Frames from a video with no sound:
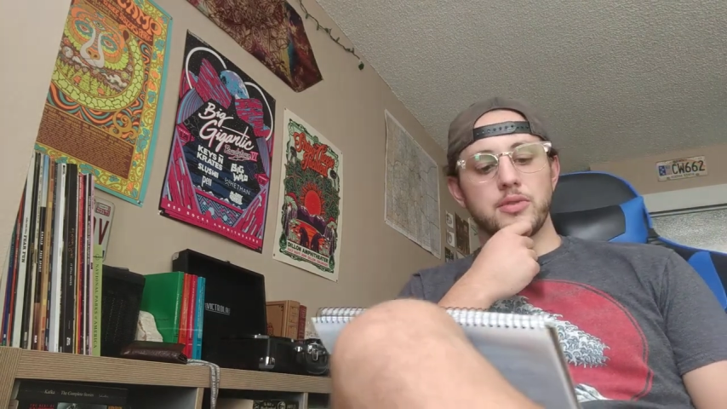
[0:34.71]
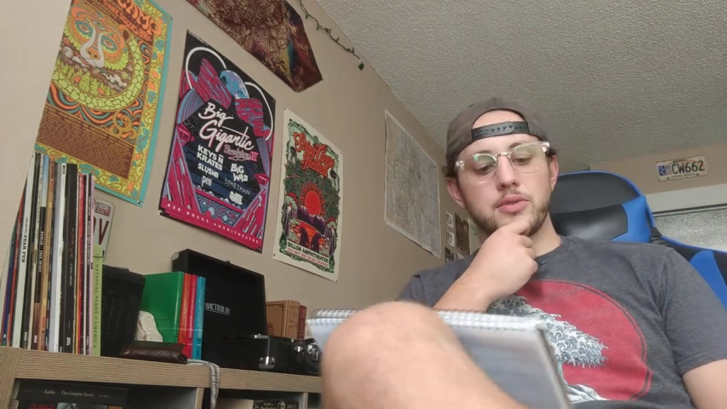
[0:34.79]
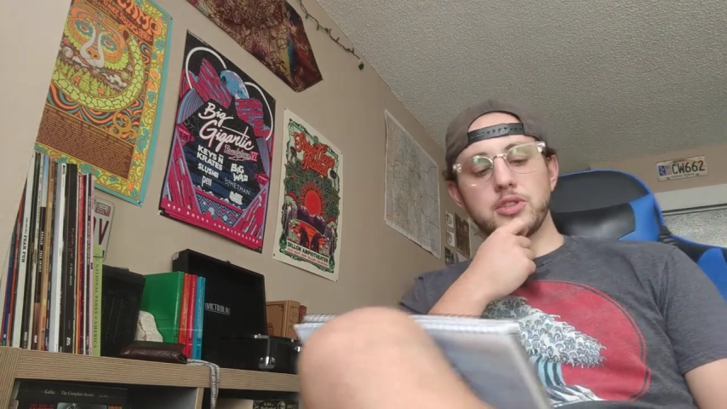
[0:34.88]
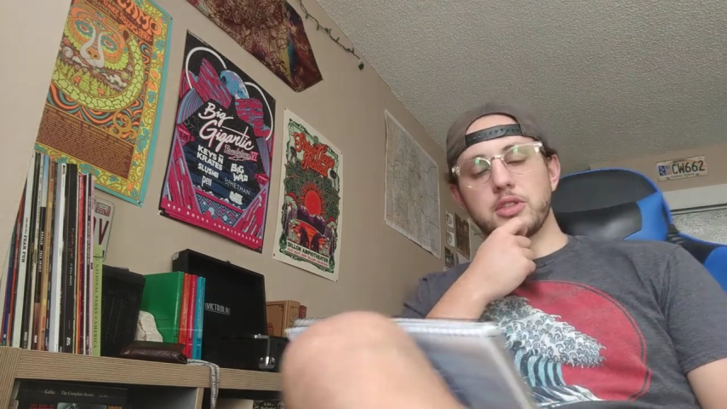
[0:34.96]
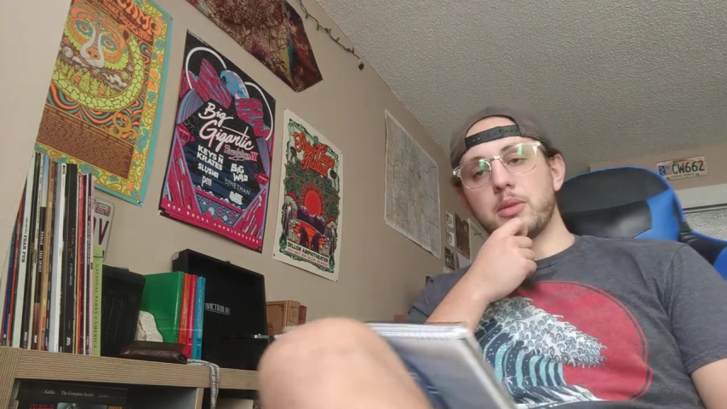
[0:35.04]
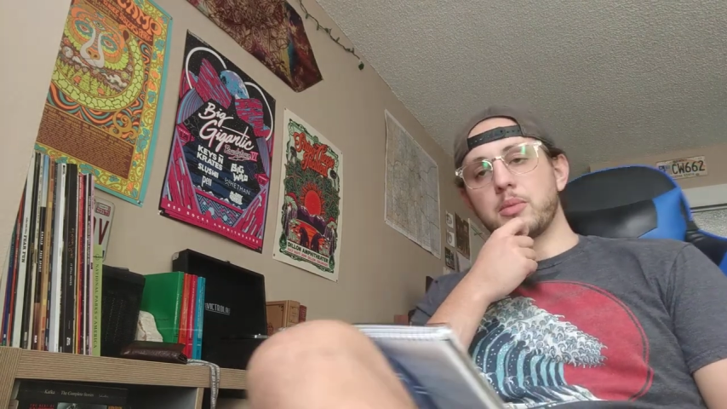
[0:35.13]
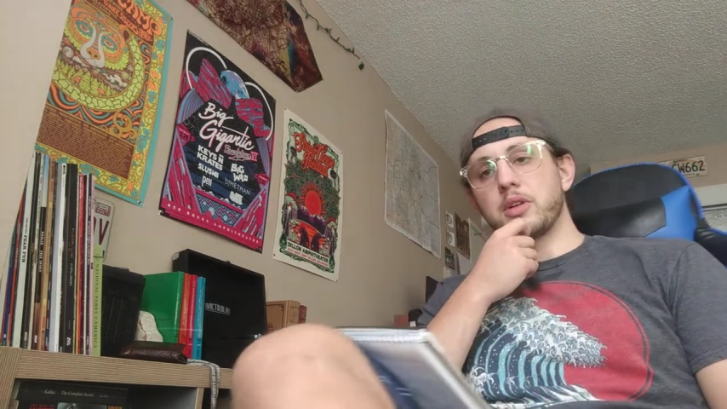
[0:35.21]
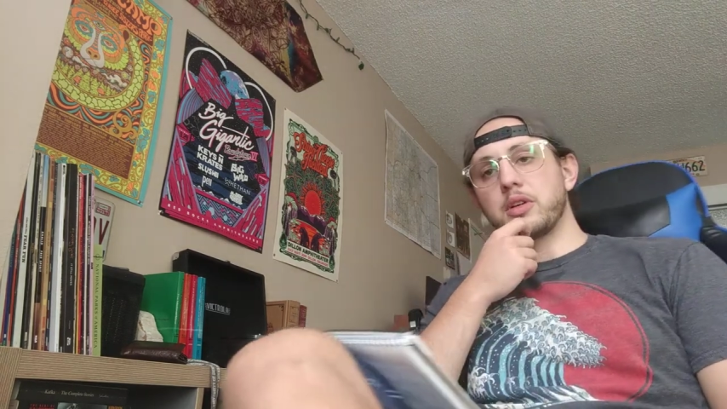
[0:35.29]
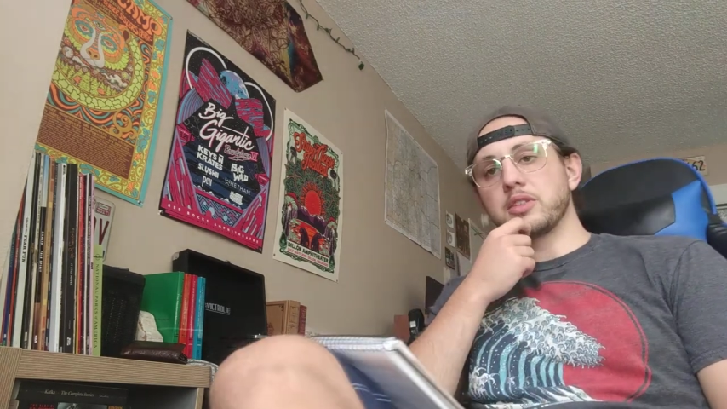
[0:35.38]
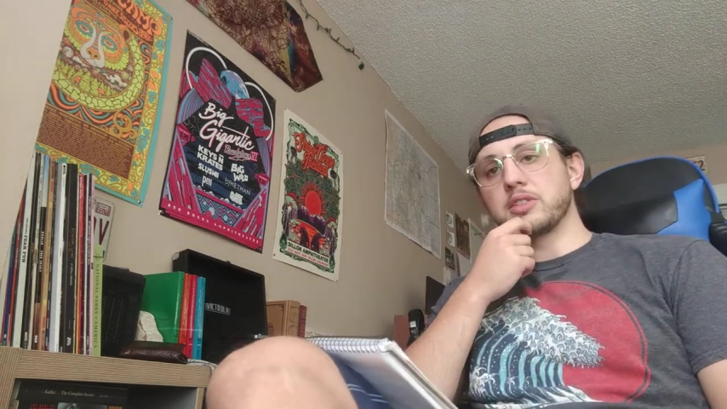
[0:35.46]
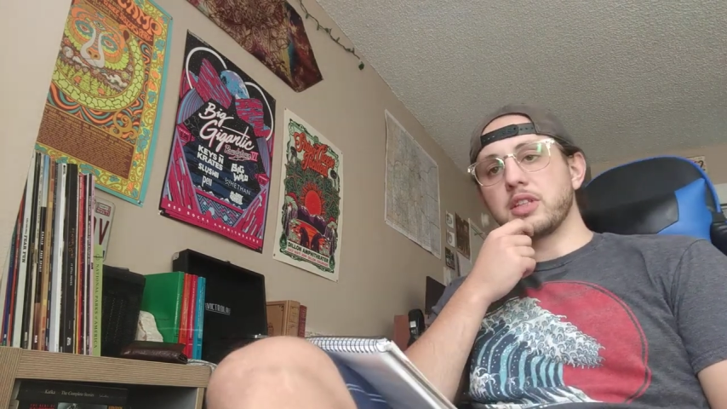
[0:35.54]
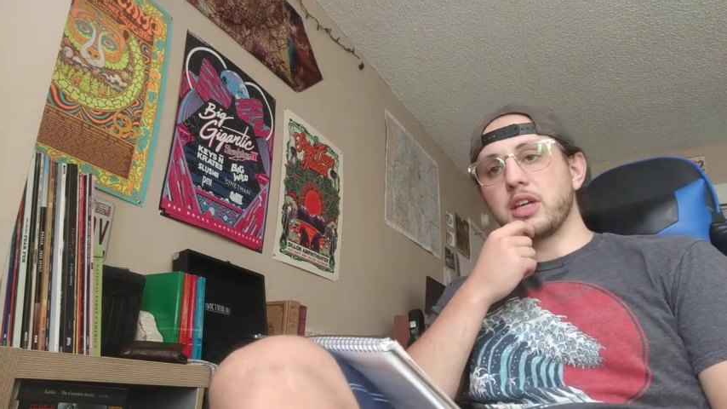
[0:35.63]
first time I
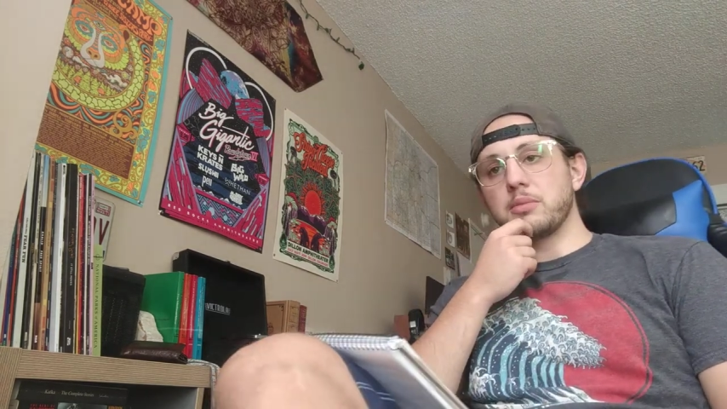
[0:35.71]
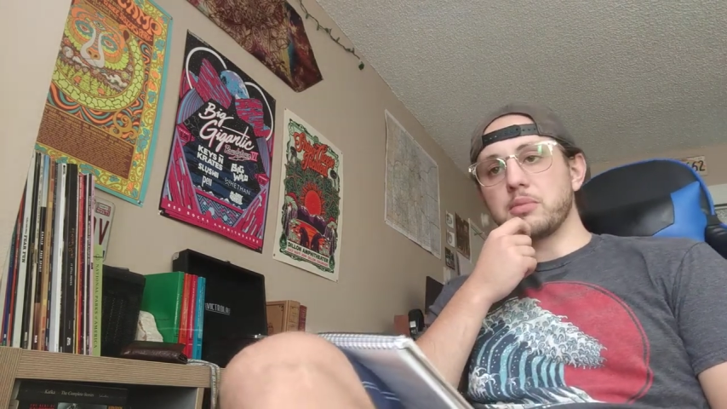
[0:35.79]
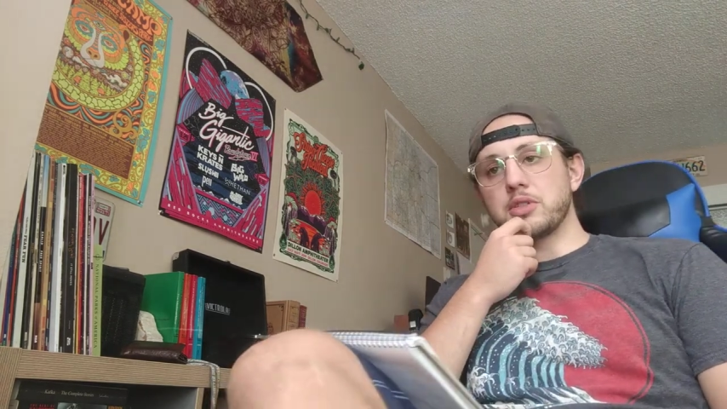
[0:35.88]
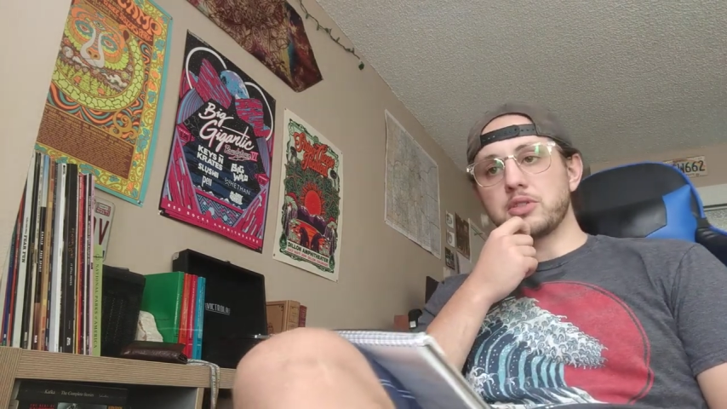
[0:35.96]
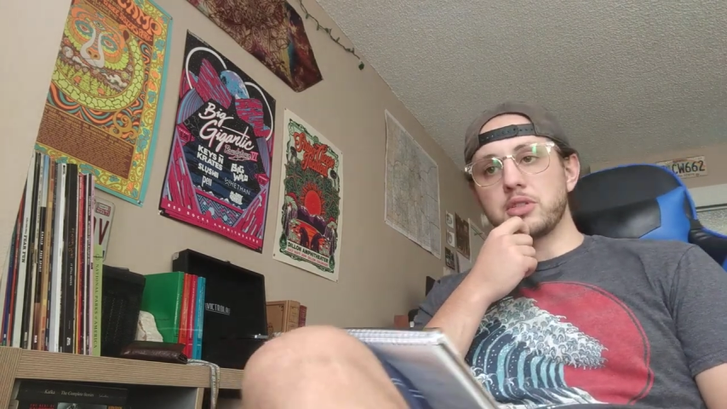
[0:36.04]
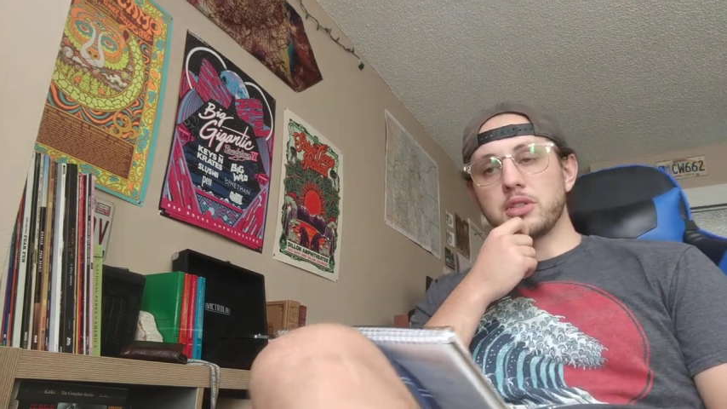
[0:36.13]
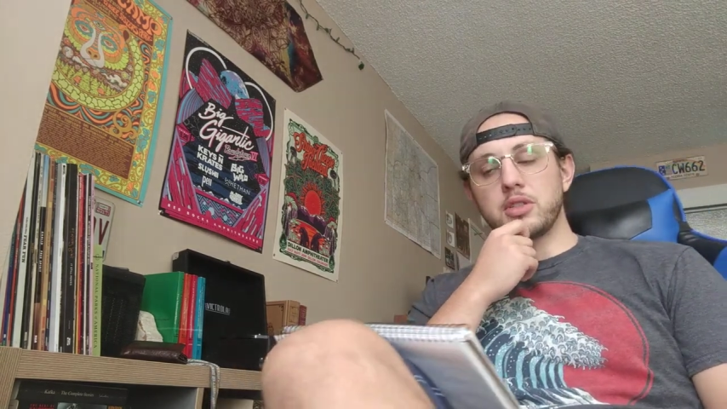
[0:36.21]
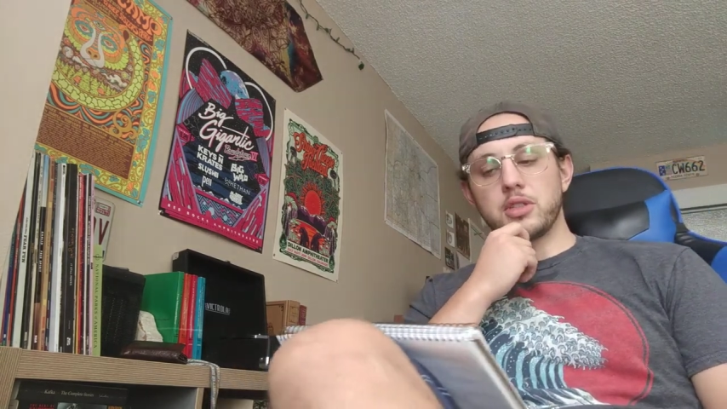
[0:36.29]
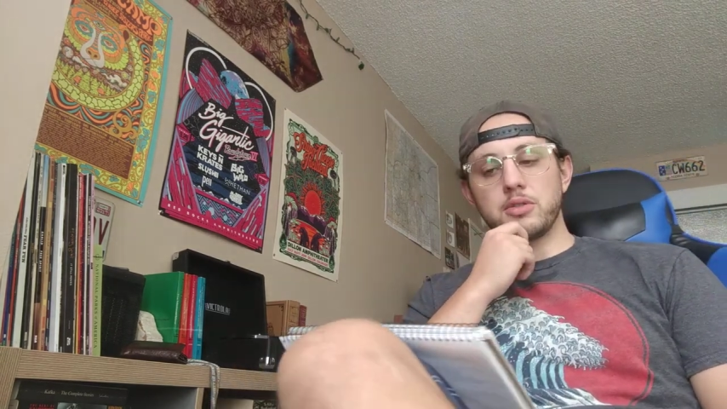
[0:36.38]
heard his name mentioned.